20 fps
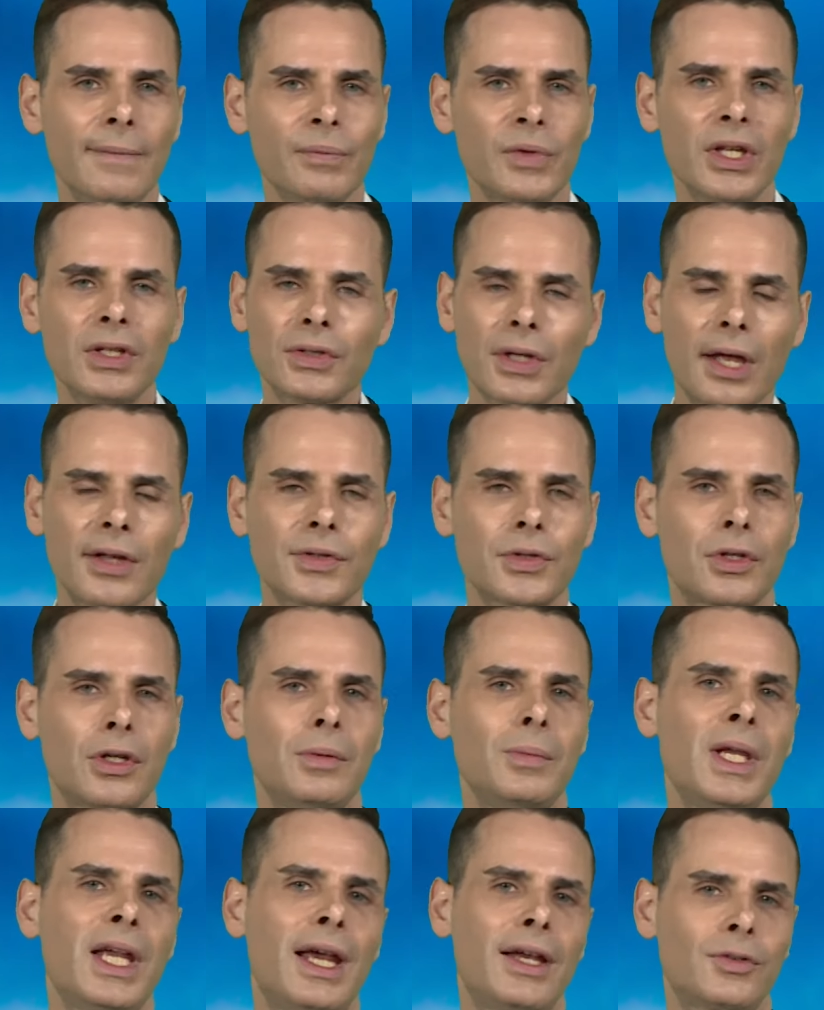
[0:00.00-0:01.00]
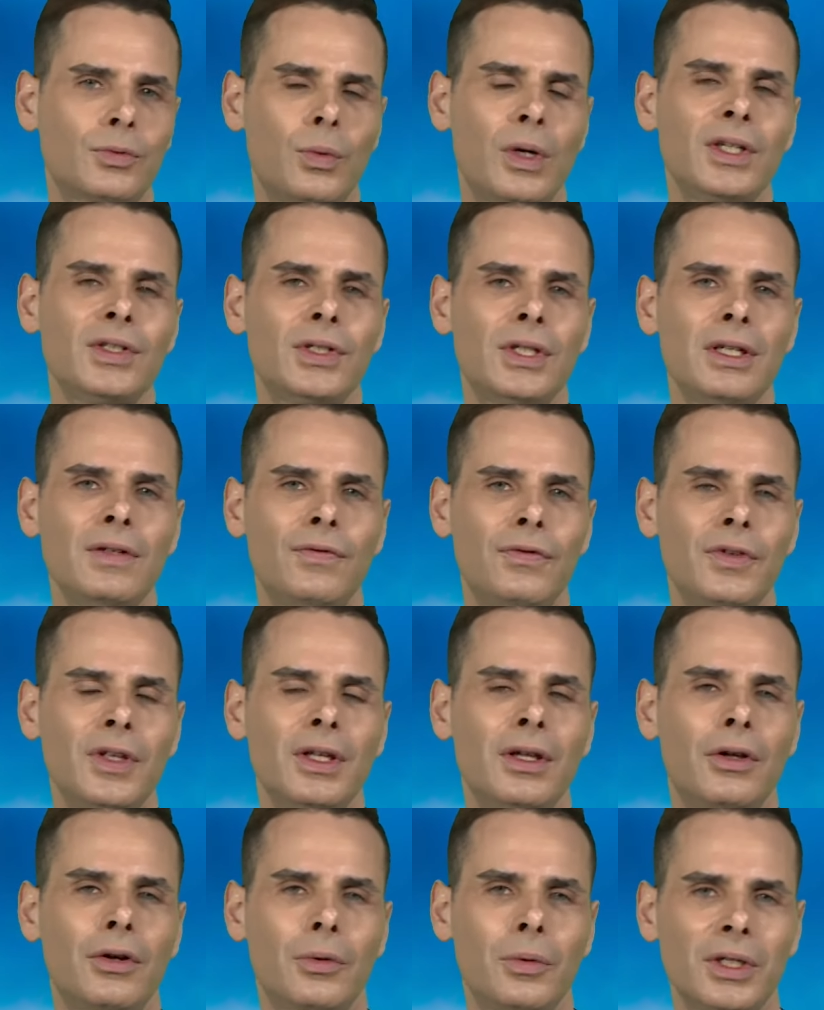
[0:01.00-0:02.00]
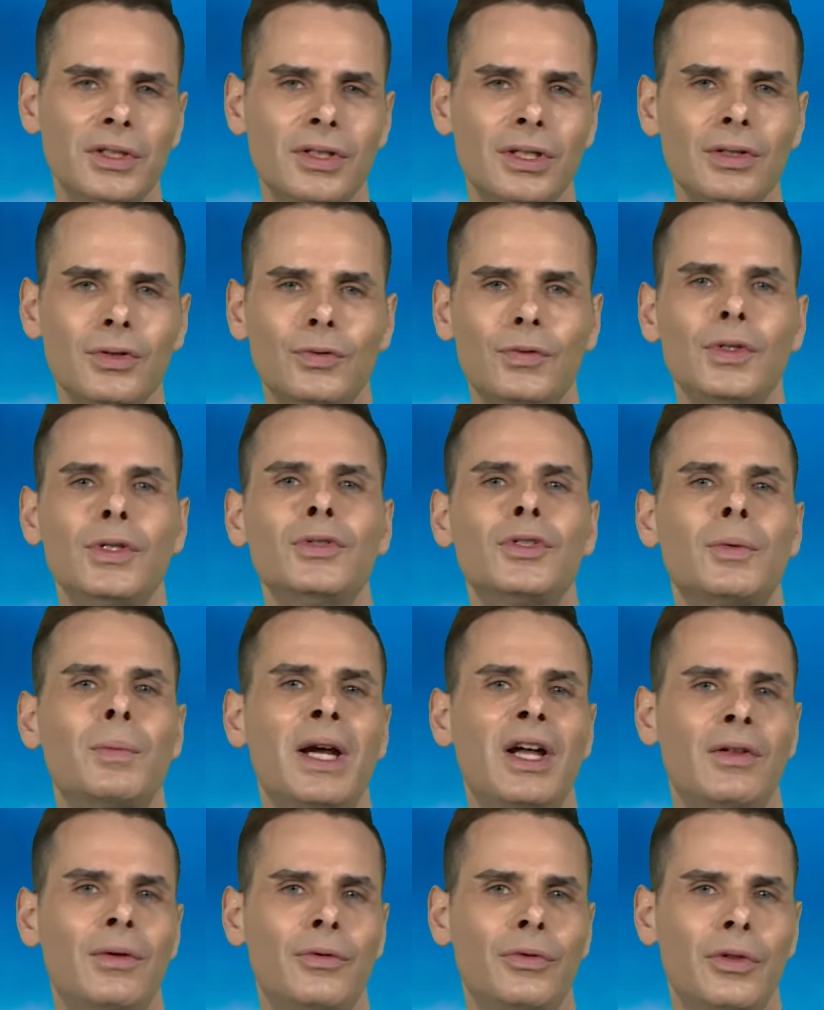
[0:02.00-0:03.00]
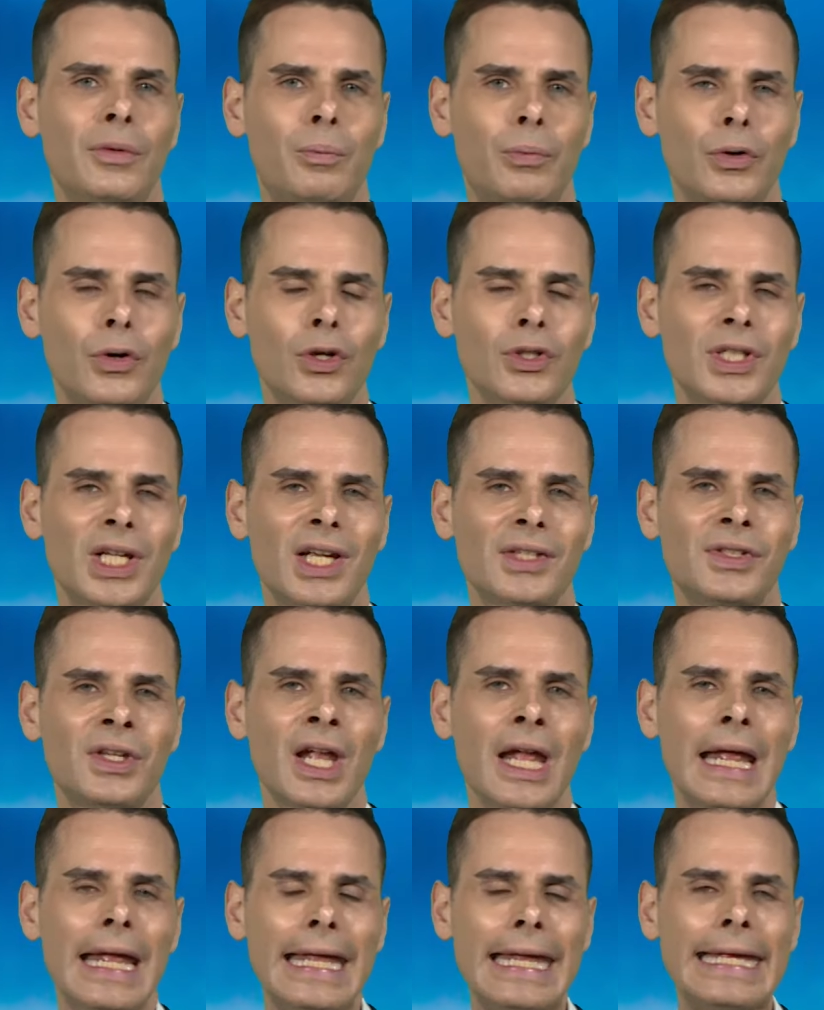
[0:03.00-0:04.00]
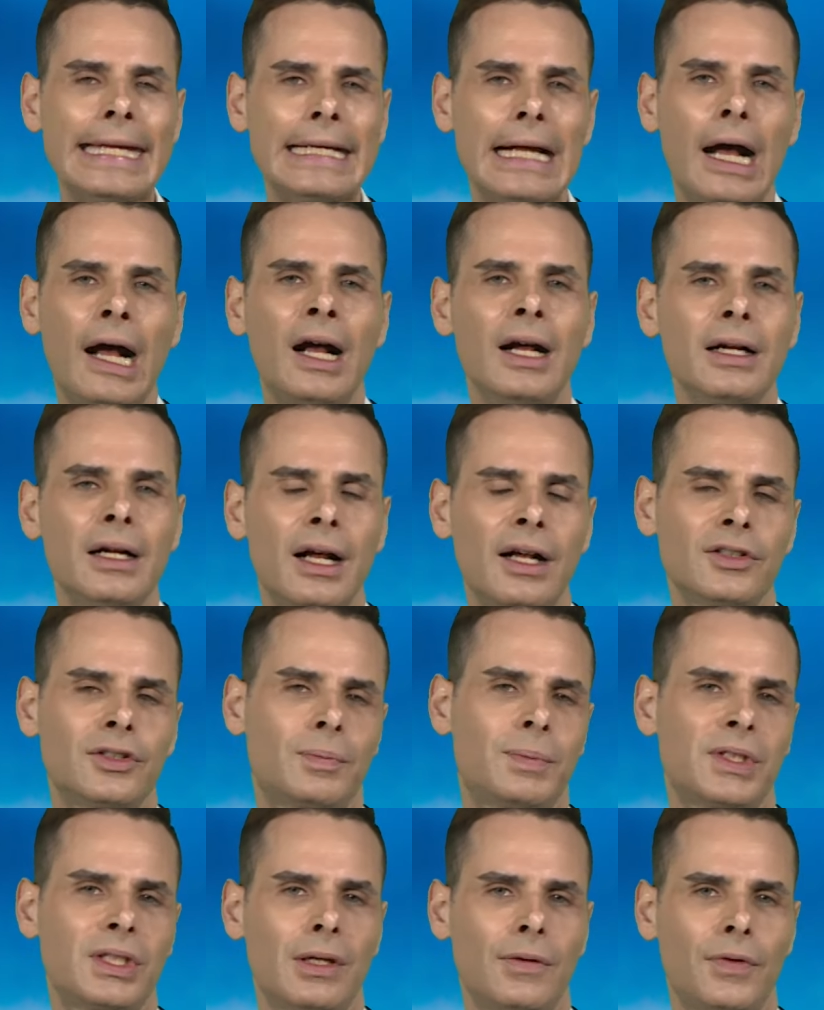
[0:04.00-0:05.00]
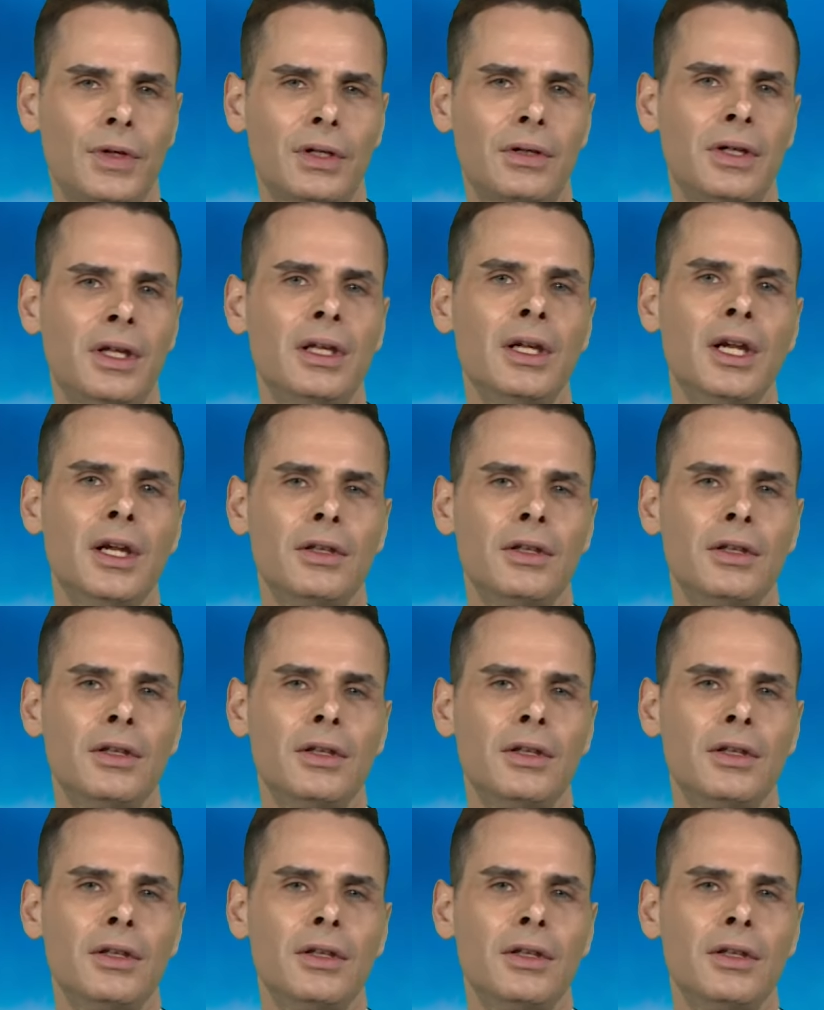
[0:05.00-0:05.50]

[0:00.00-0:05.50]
He's also going to be asked, what does he feel, or what's his views about the protests in Hong Kong specifically,